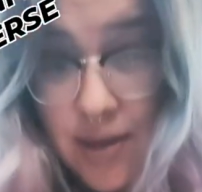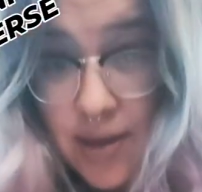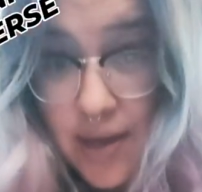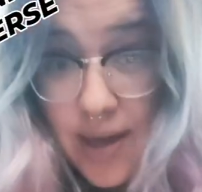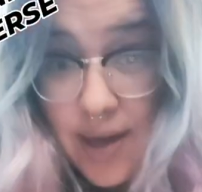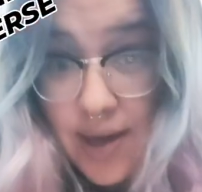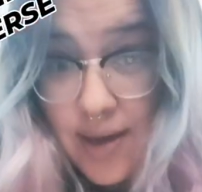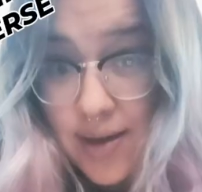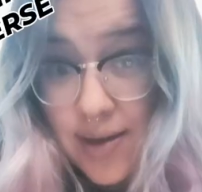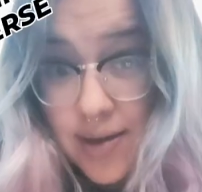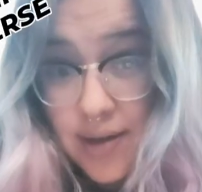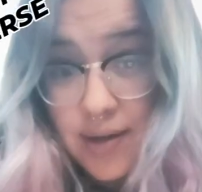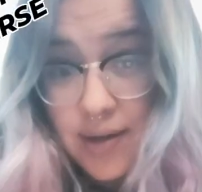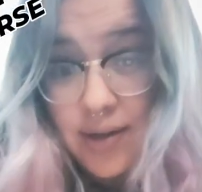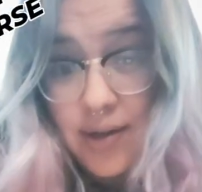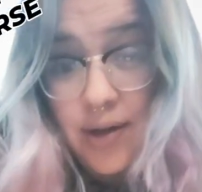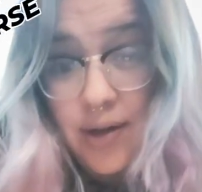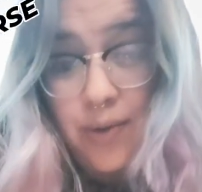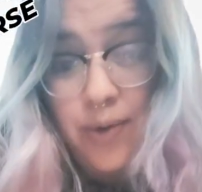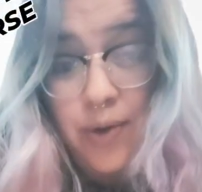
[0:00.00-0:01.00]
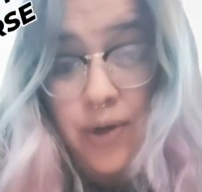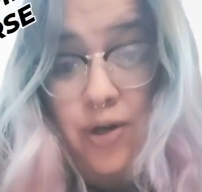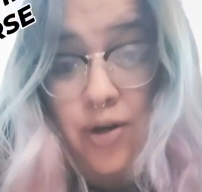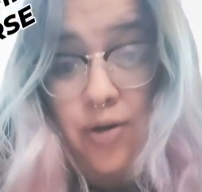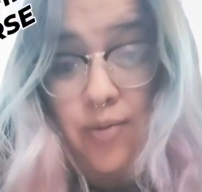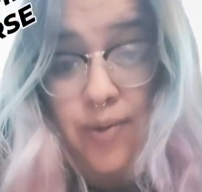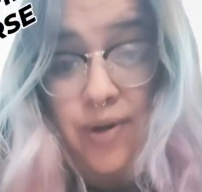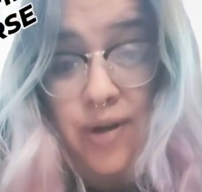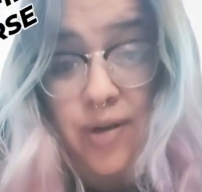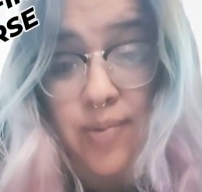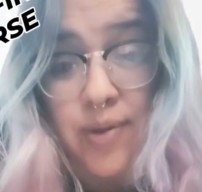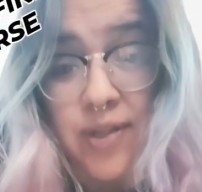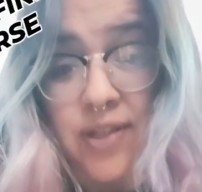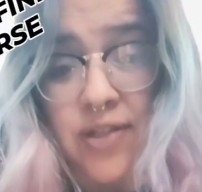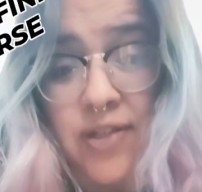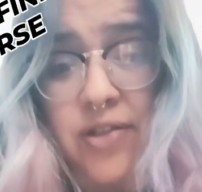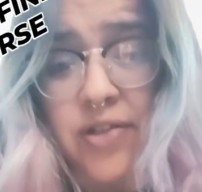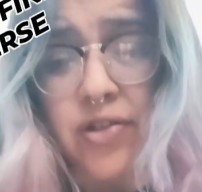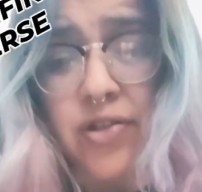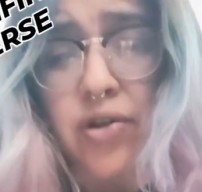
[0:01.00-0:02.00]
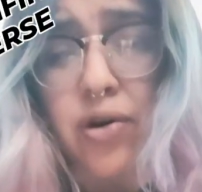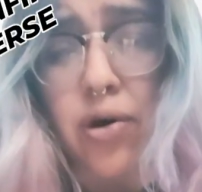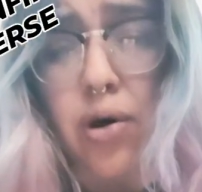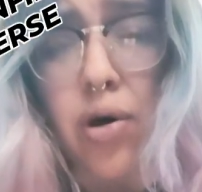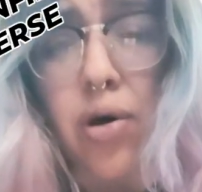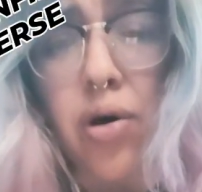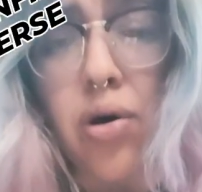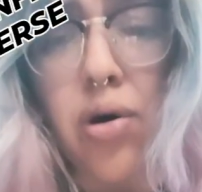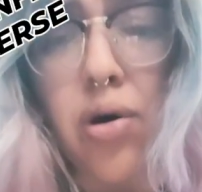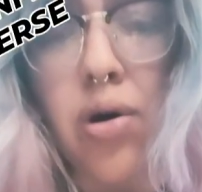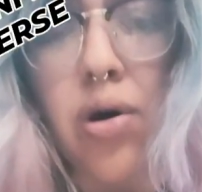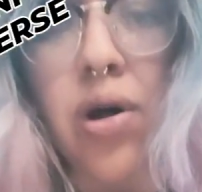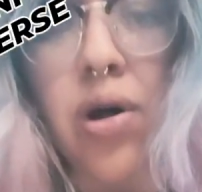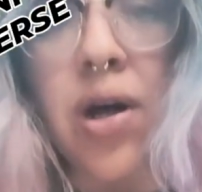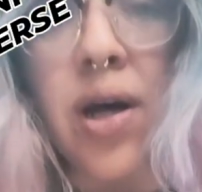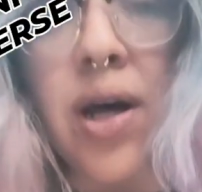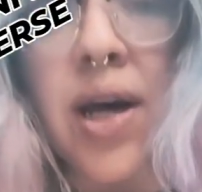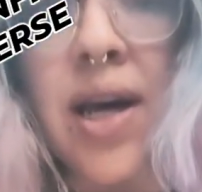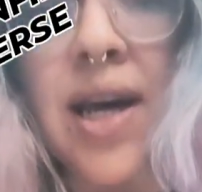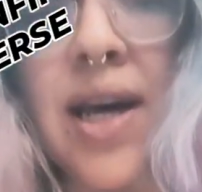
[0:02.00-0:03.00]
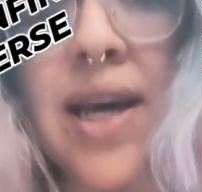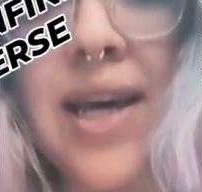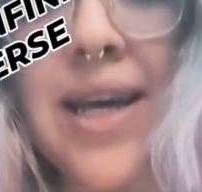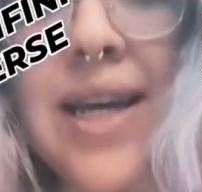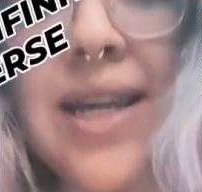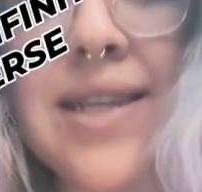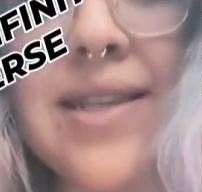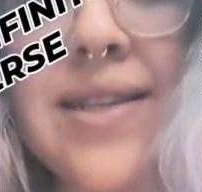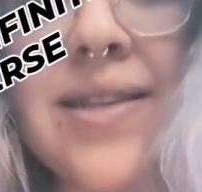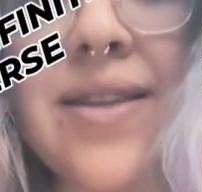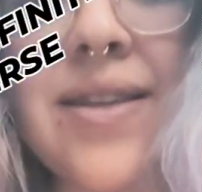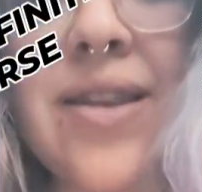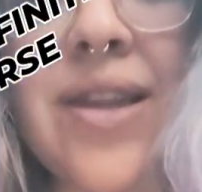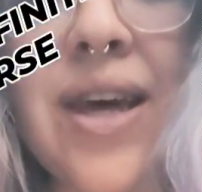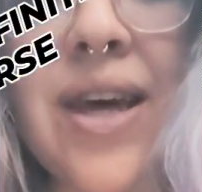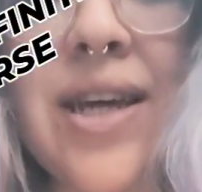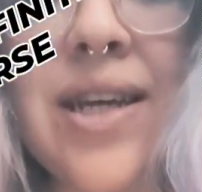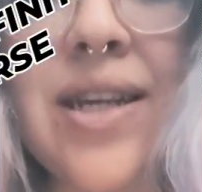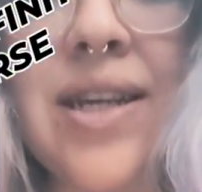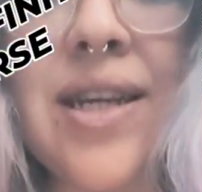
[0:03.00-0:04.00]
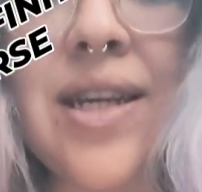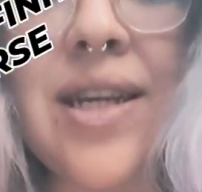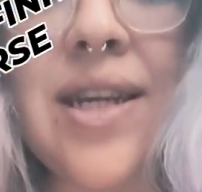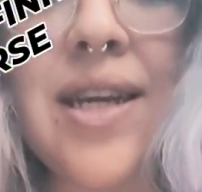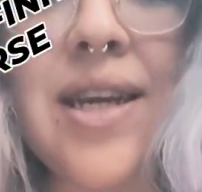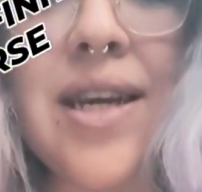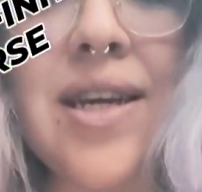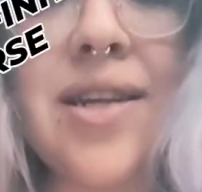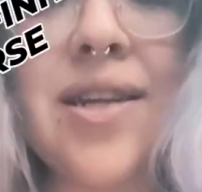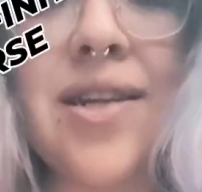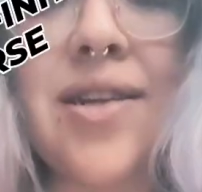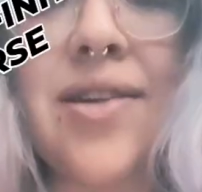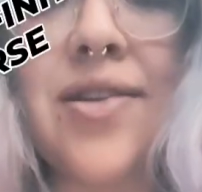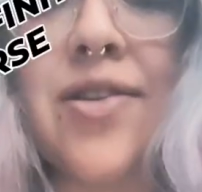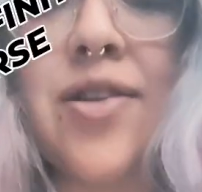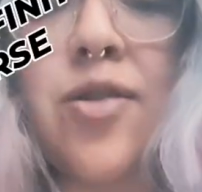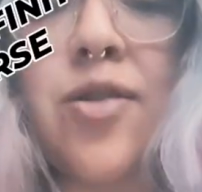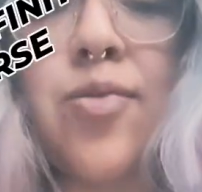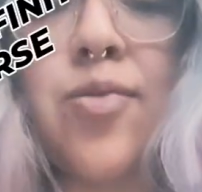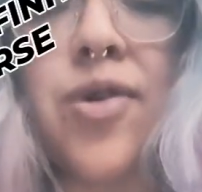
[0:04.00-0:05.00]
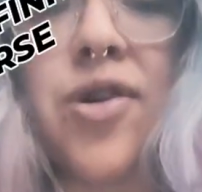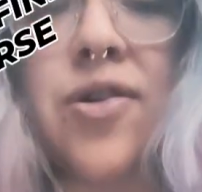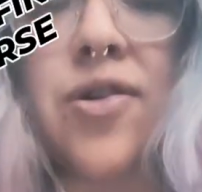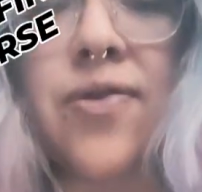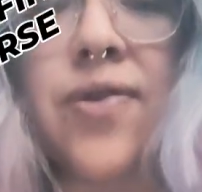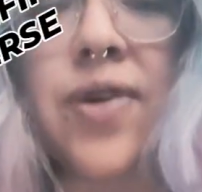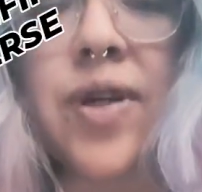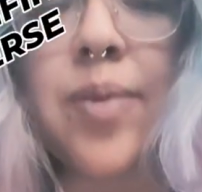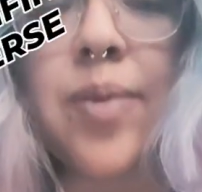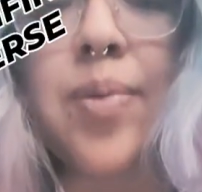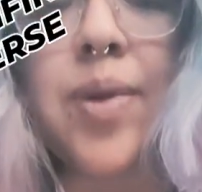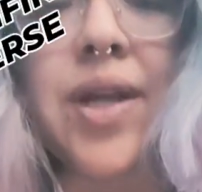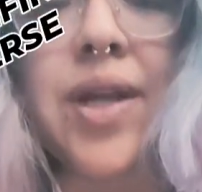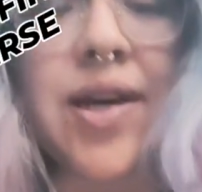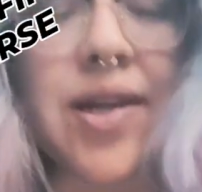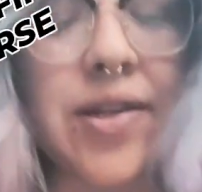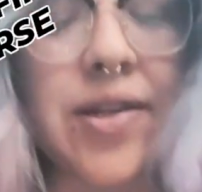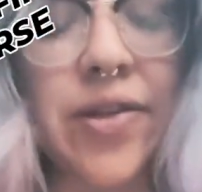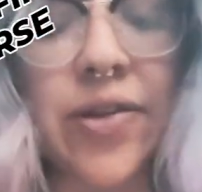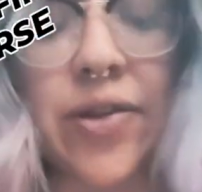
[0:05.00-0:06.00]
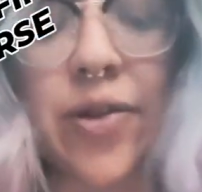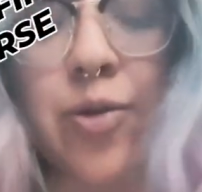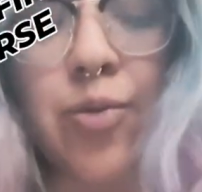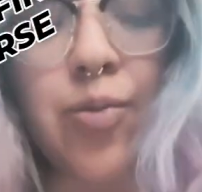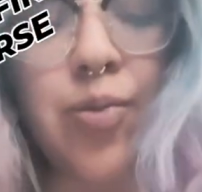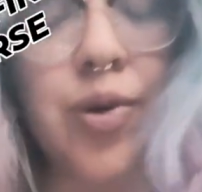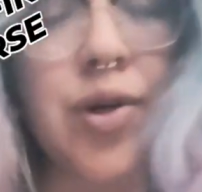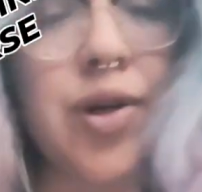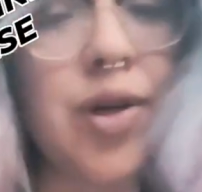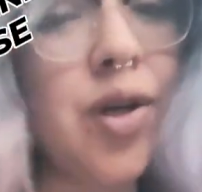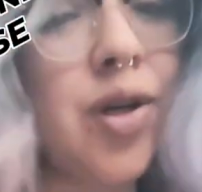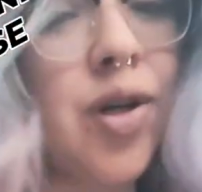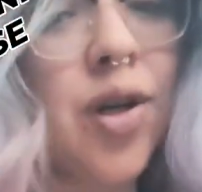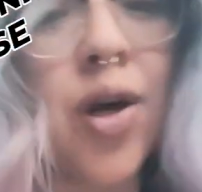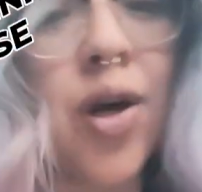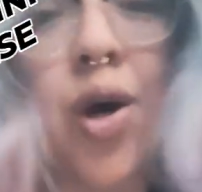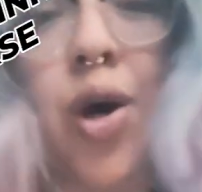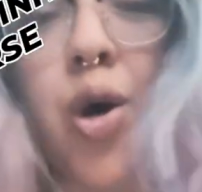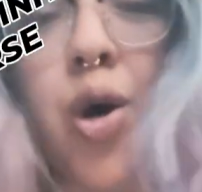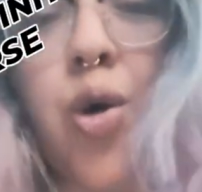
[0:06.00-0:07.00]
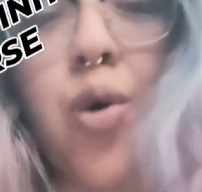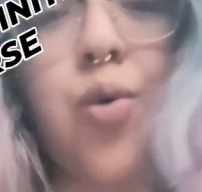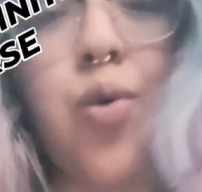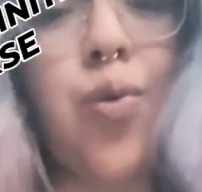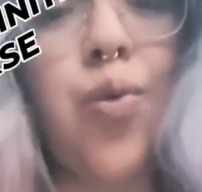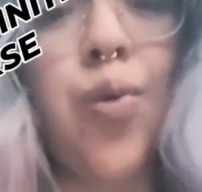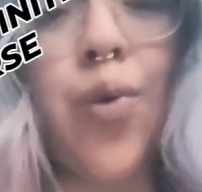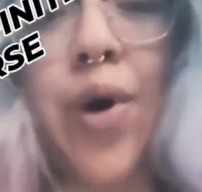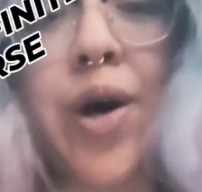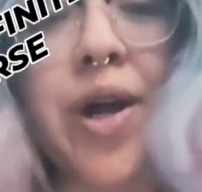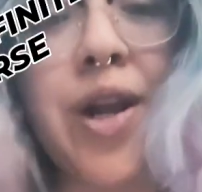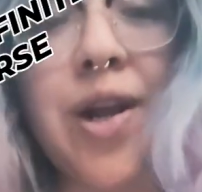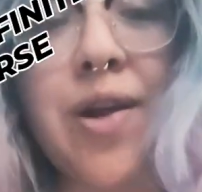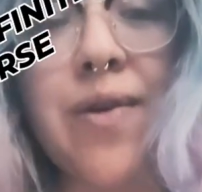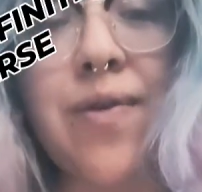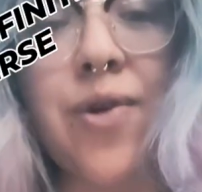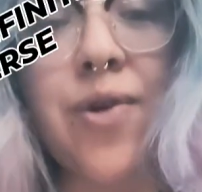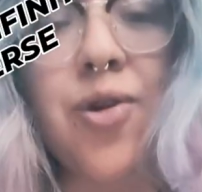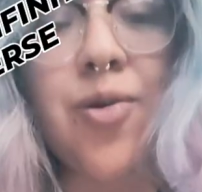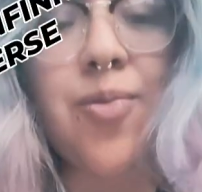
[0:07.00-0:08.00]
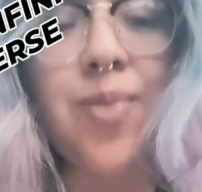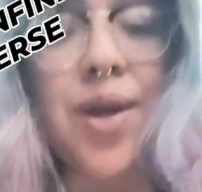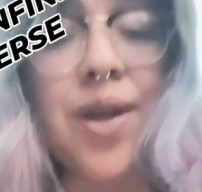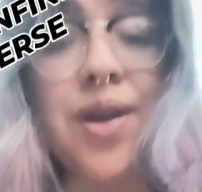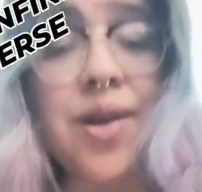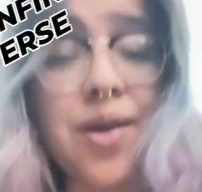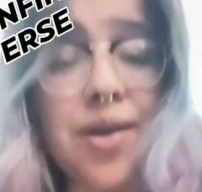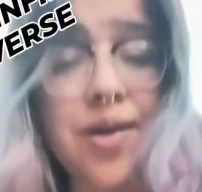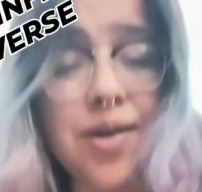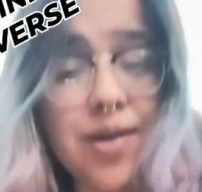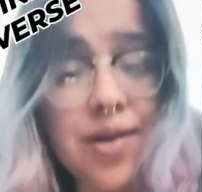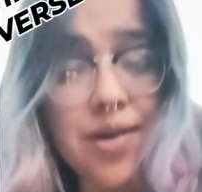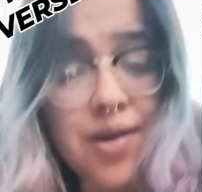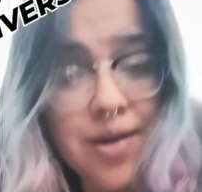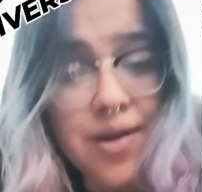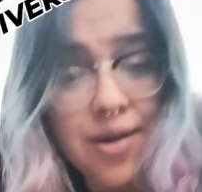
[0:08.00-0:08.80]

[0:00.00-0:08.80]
And when you open up his skull, it is lightning, and it is the perfect place to put whatever you may need.